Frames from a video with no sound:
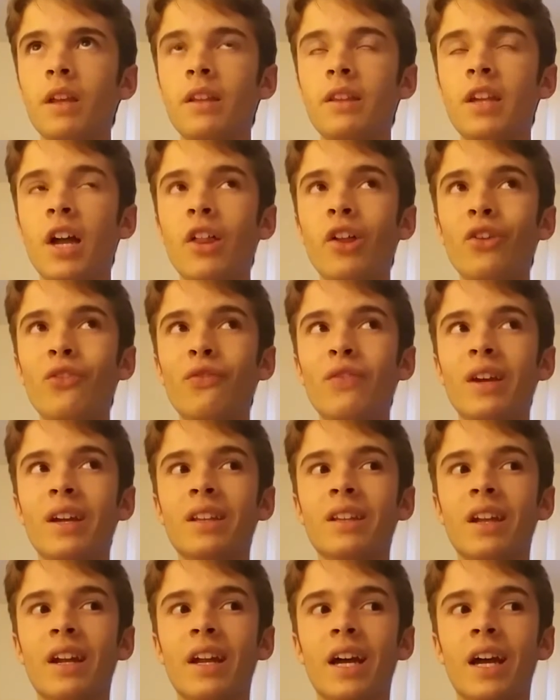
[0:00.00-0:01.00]
the other
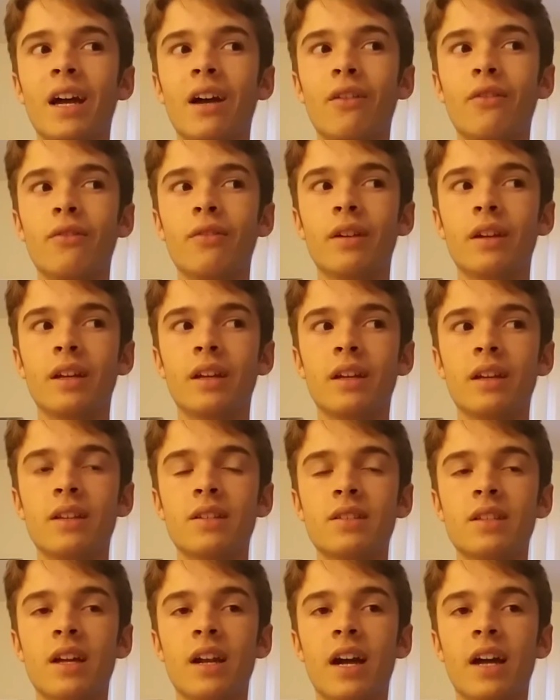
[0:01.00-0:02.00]
thing that I have
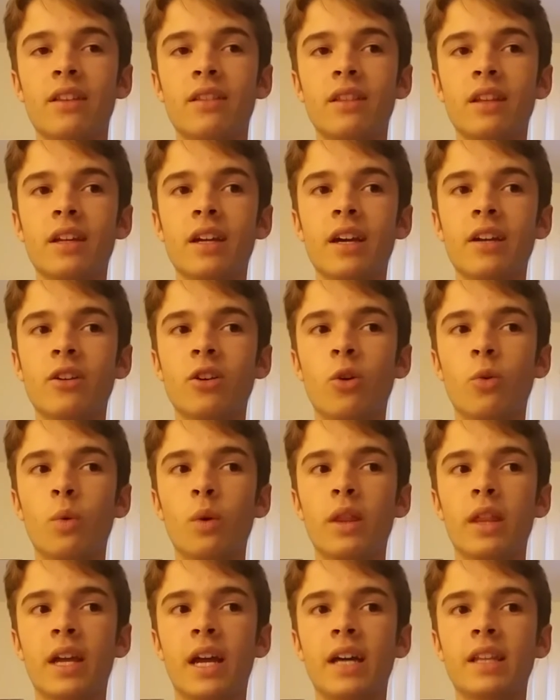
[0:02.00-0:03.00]
is that I think I know
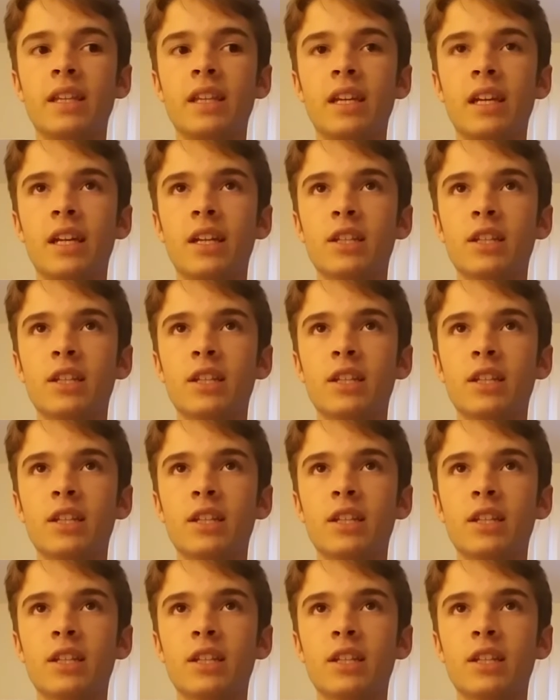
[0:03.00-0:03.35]
where they got the